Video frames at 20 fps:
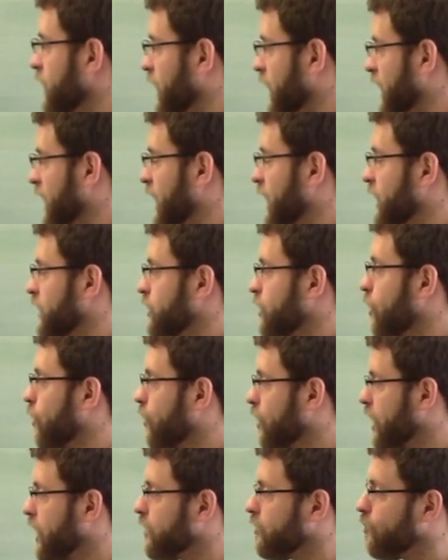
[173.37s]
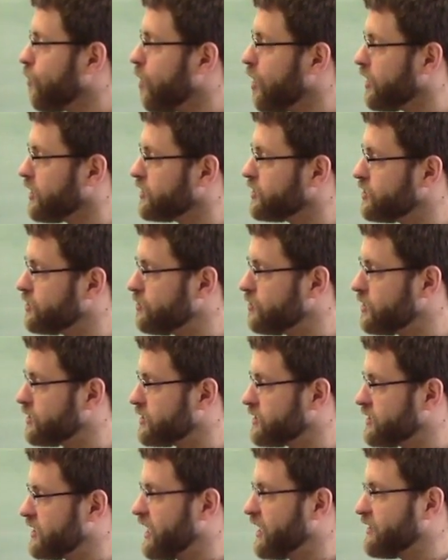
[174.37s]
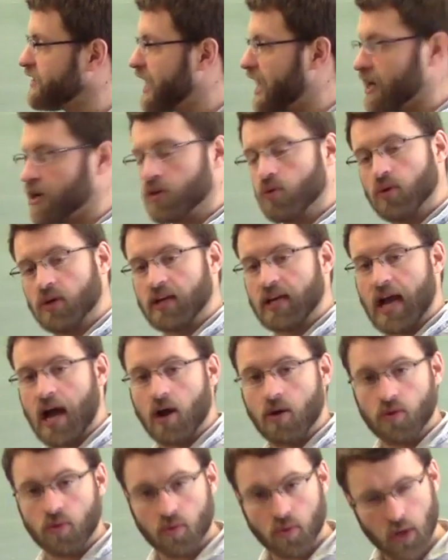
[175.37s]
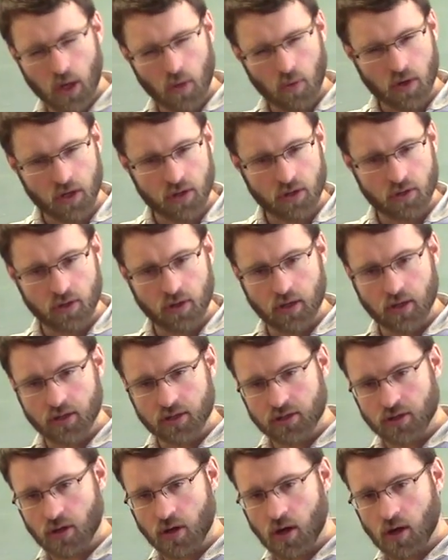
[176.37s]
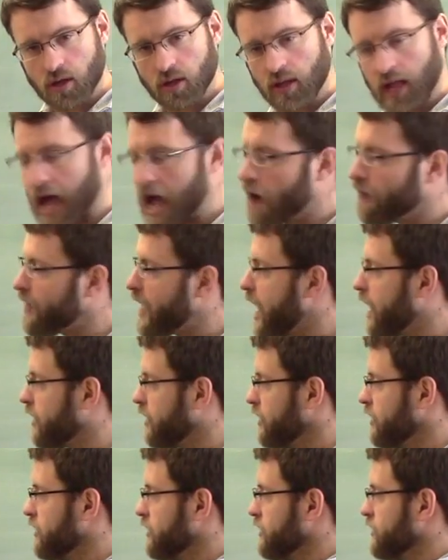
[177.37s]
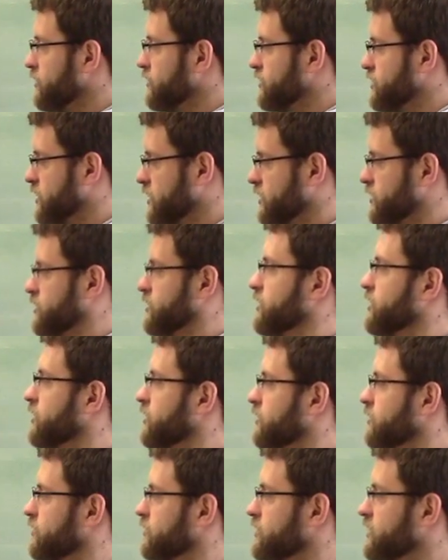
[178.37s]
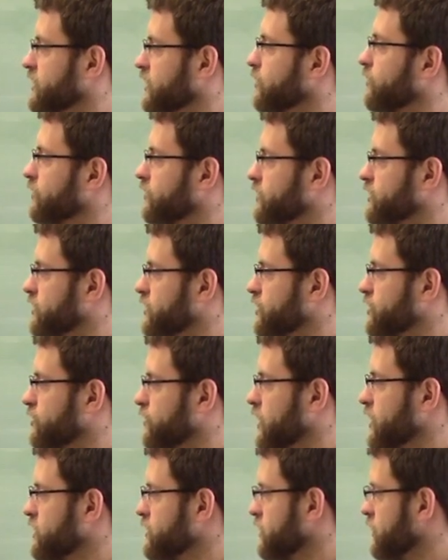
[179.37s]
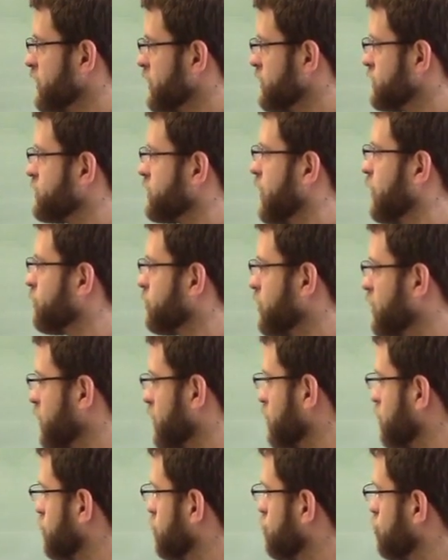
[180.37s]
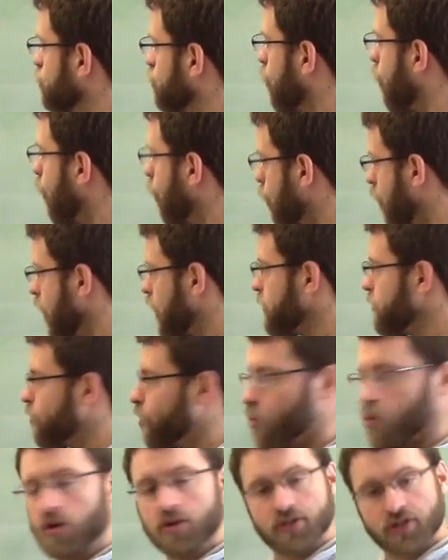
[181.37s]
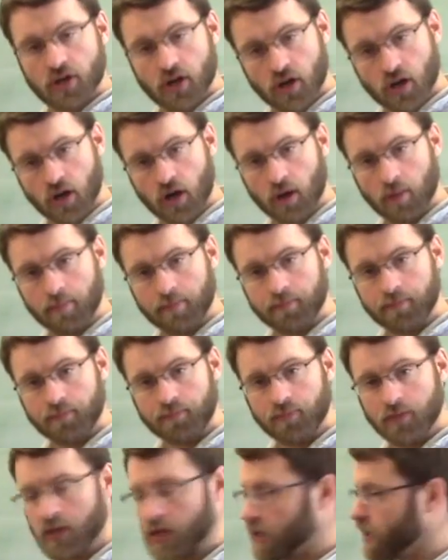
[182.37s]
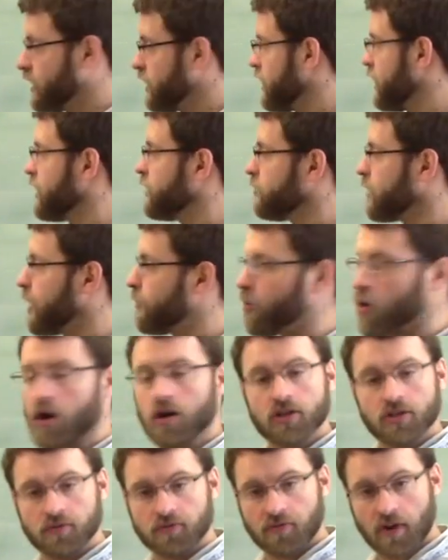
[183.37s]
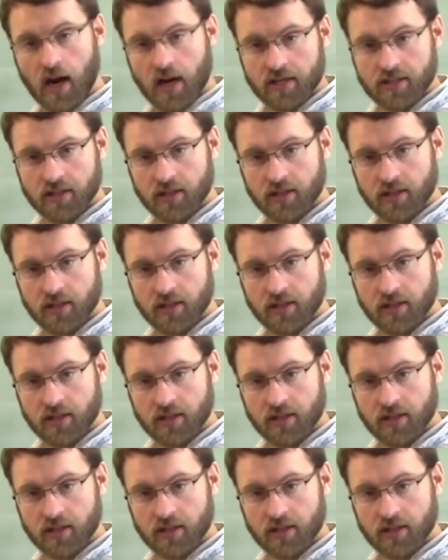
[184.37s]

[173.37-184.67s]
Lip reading: And what I want to do to take that into account, what I want to do to allow that to deal with the situation is I'm going to include one more term in my partial fraction